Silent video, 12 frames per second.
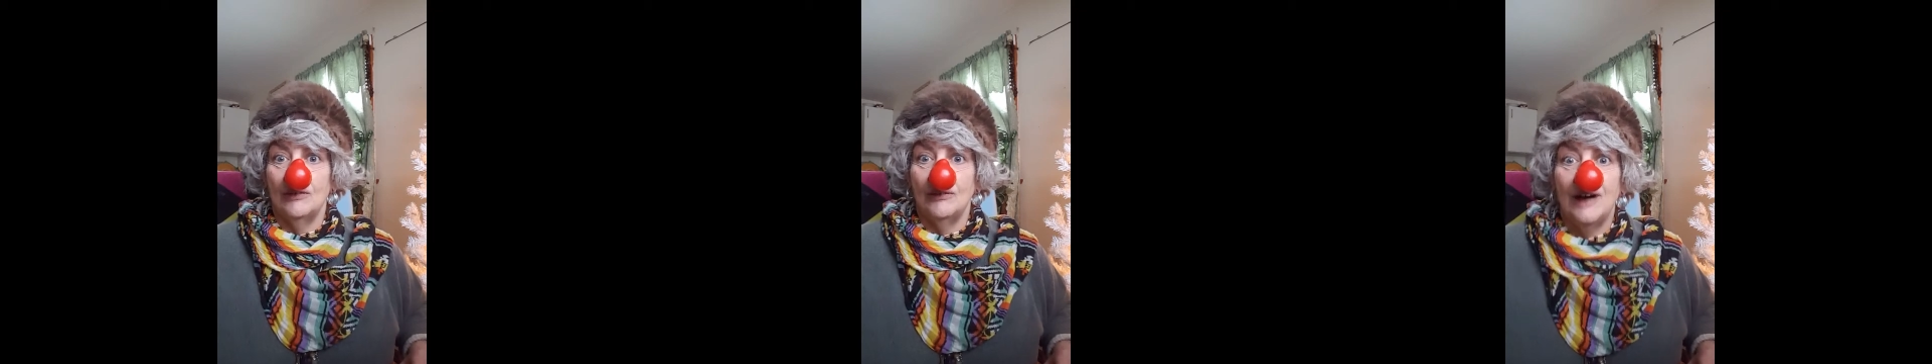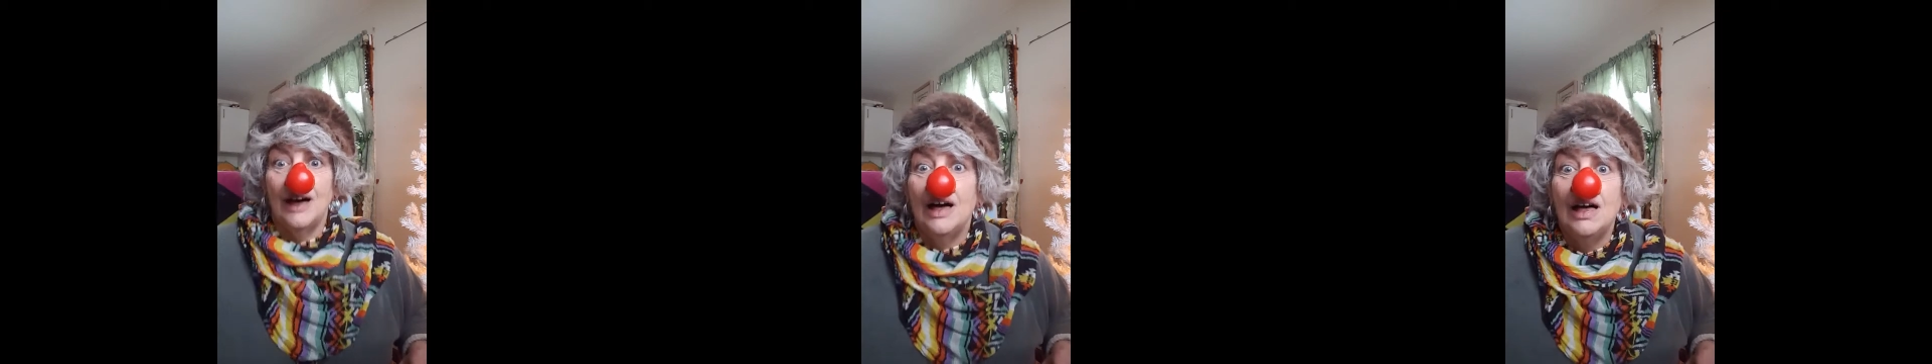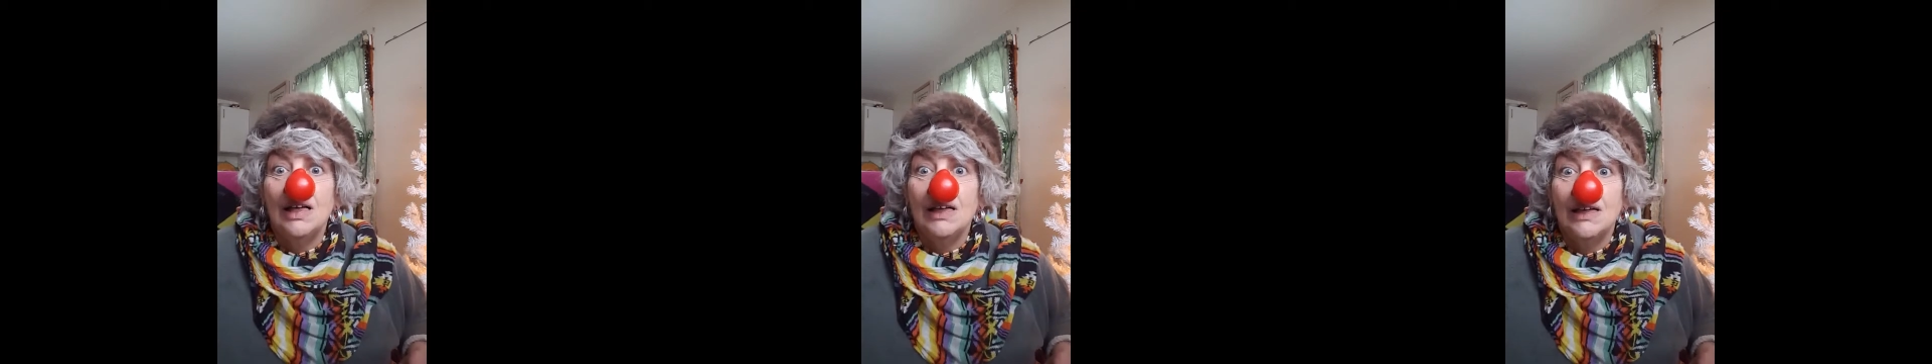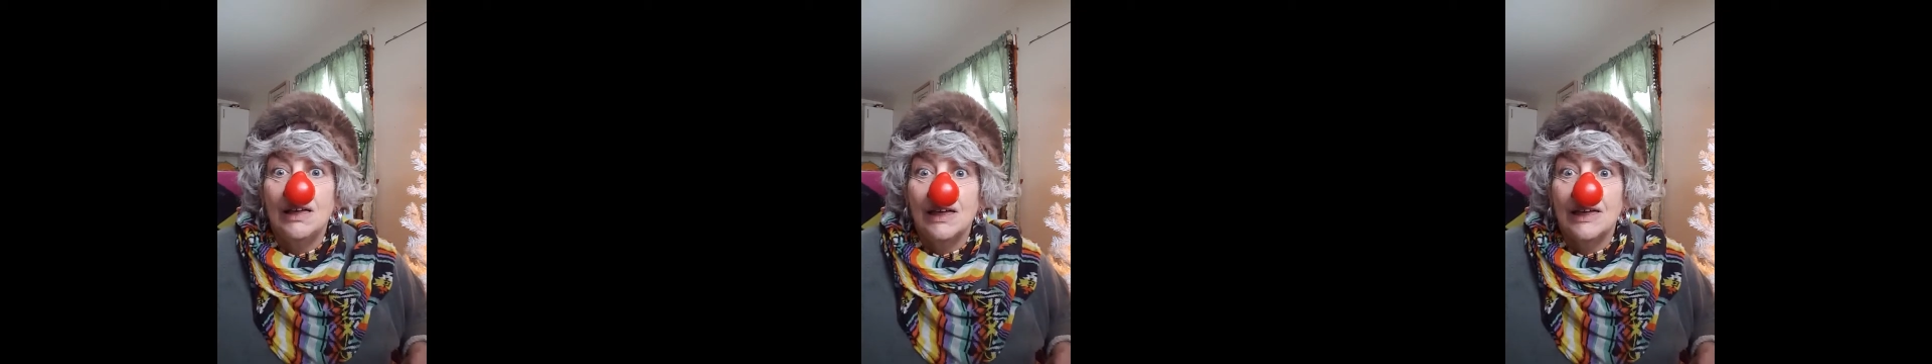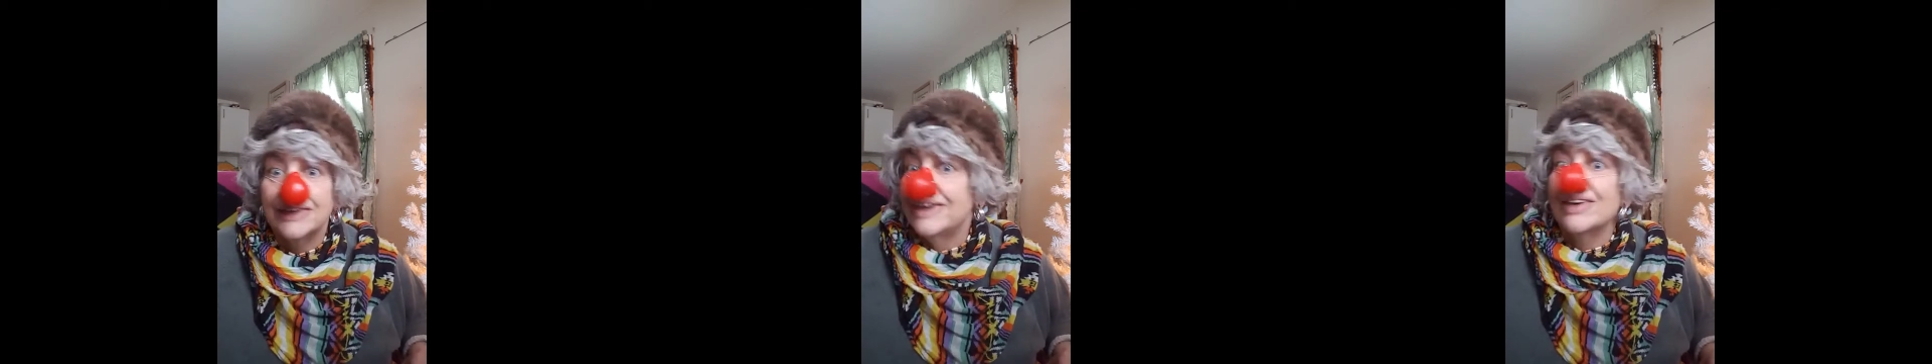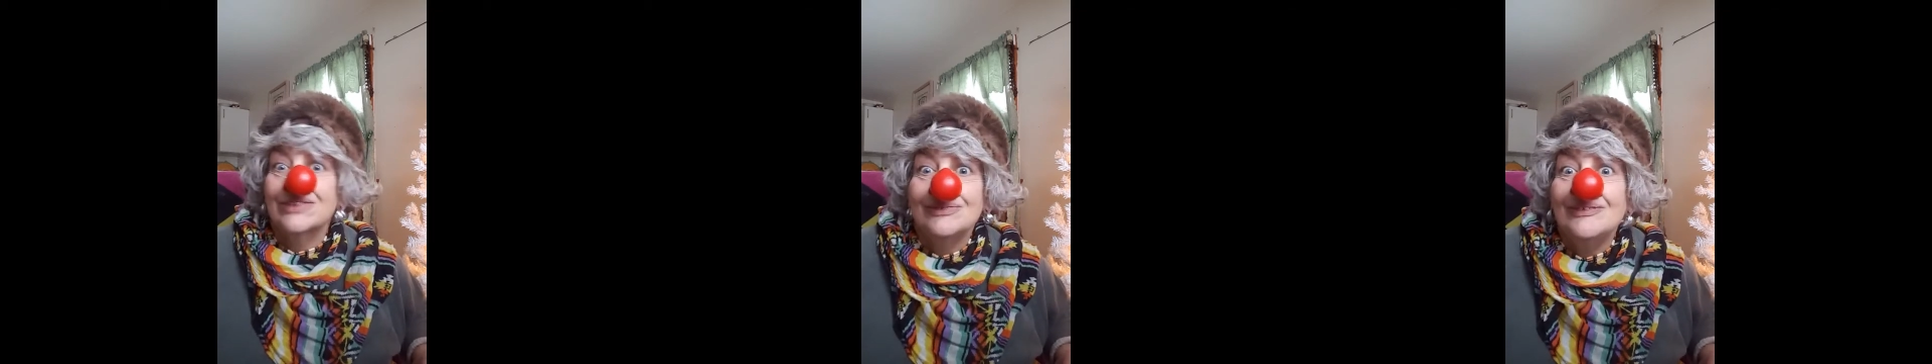Well,
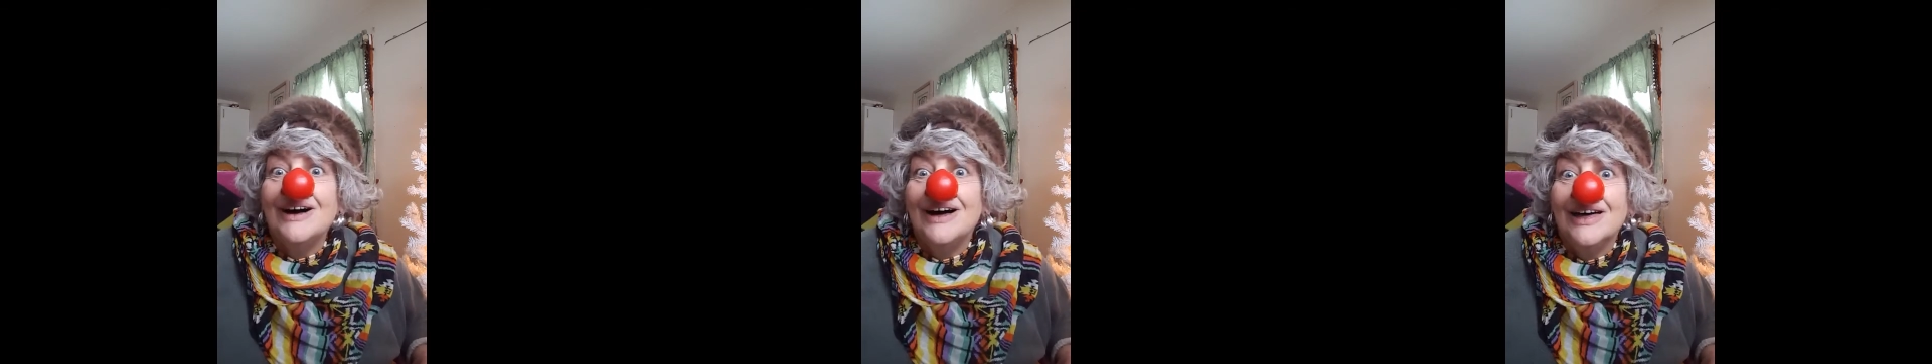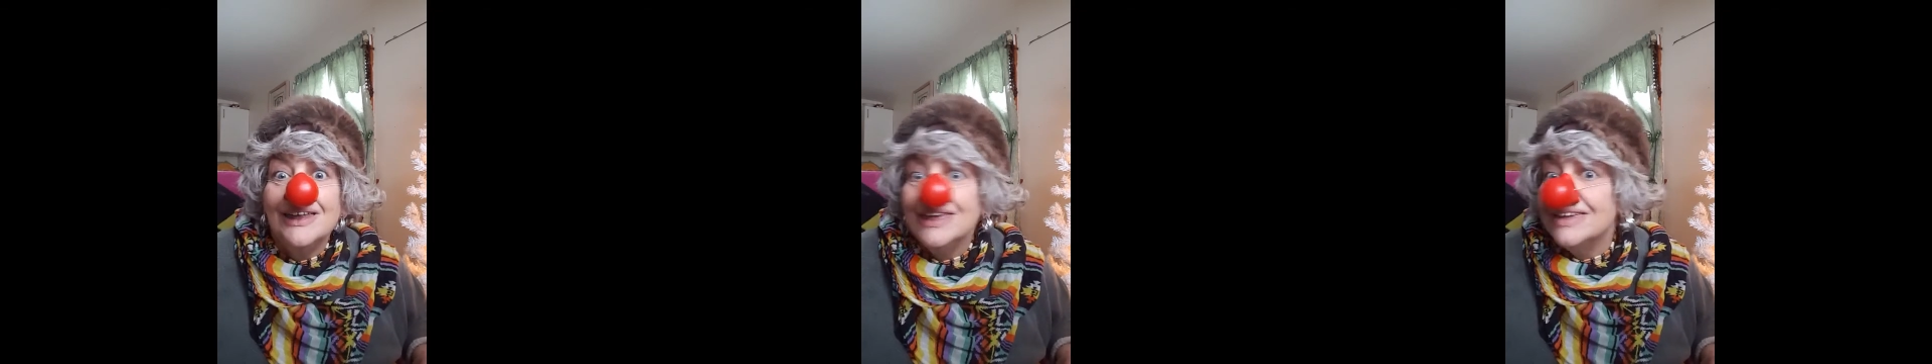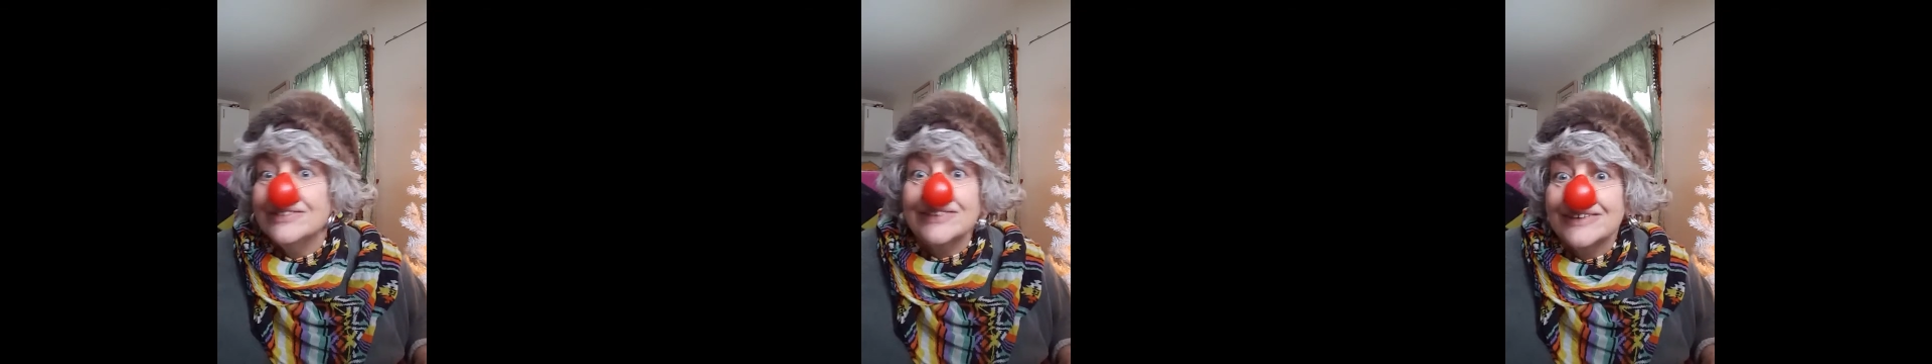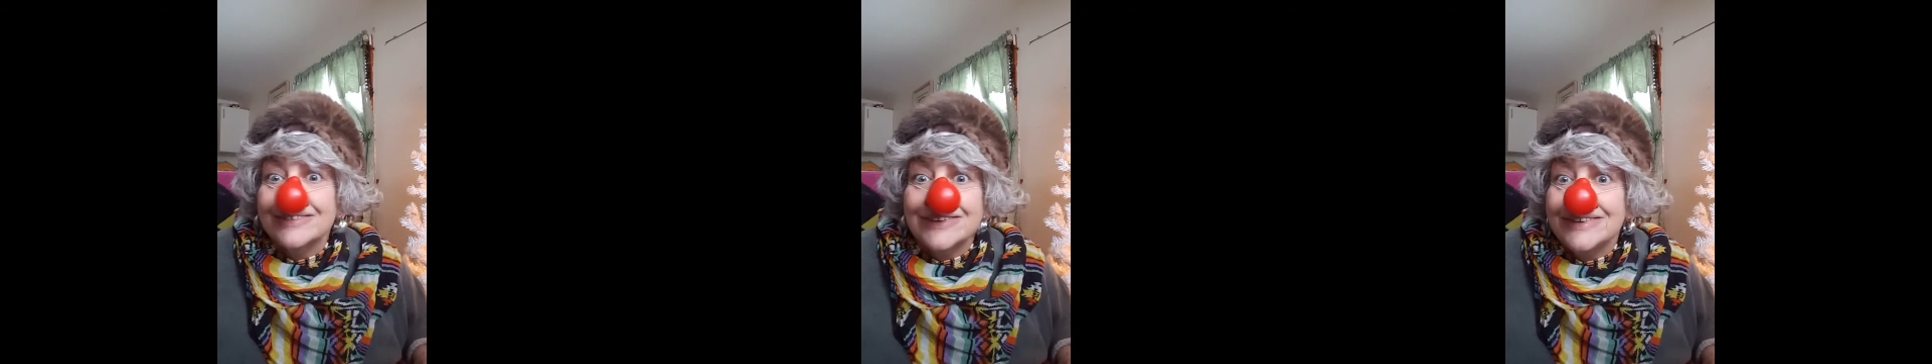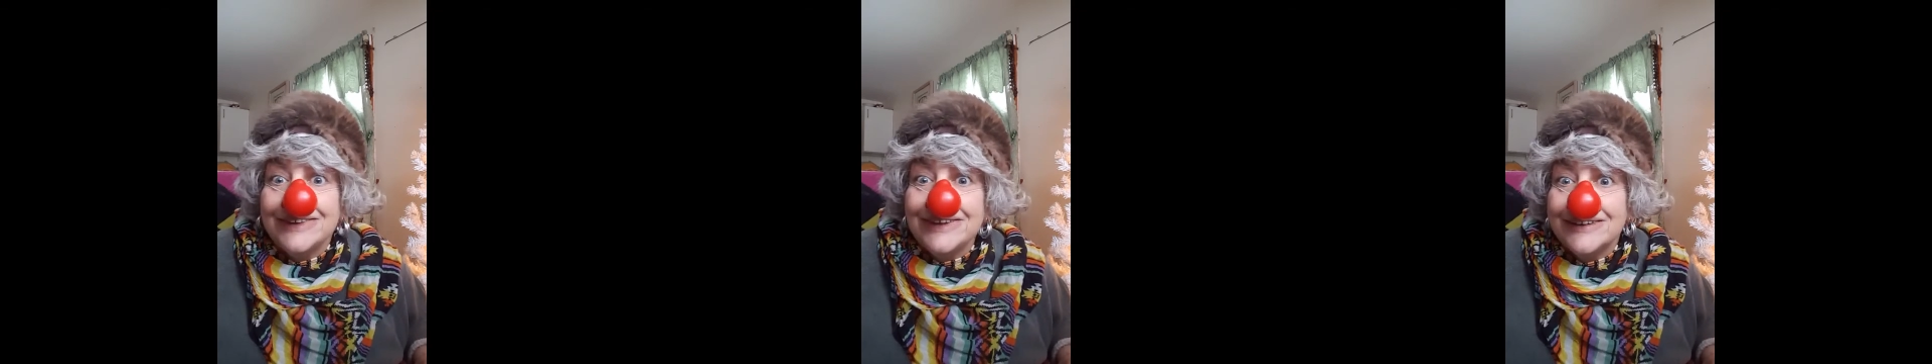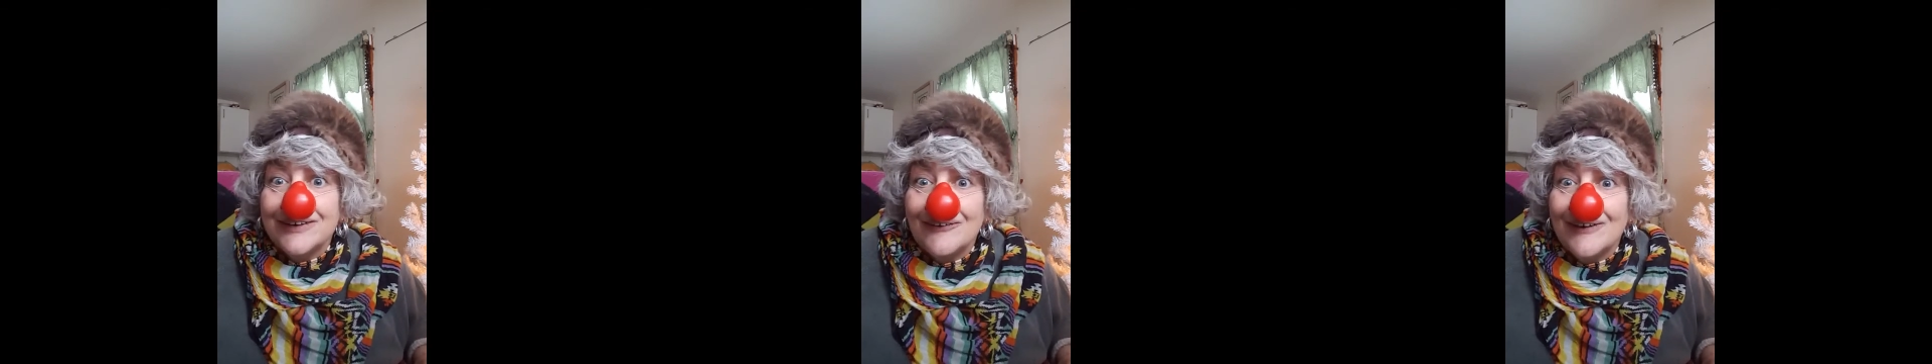guess what? It's just a
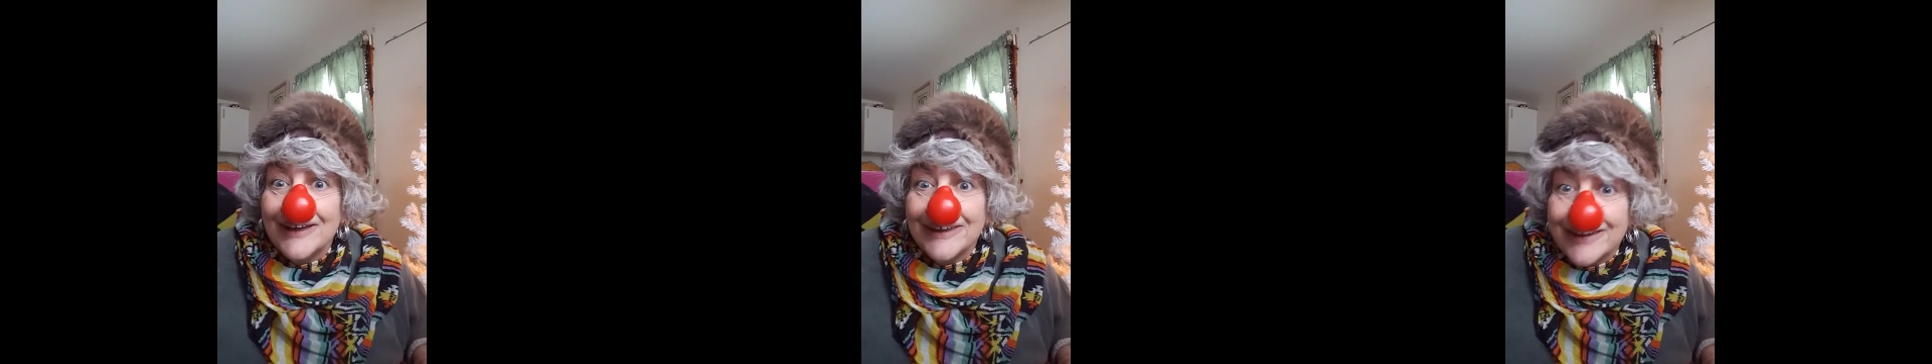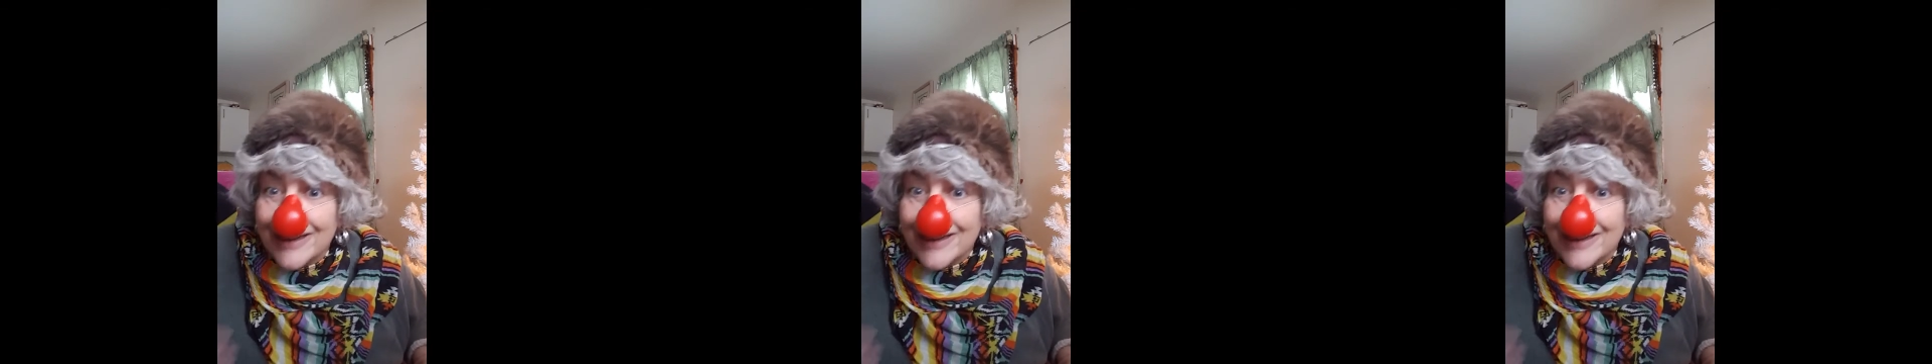decoy,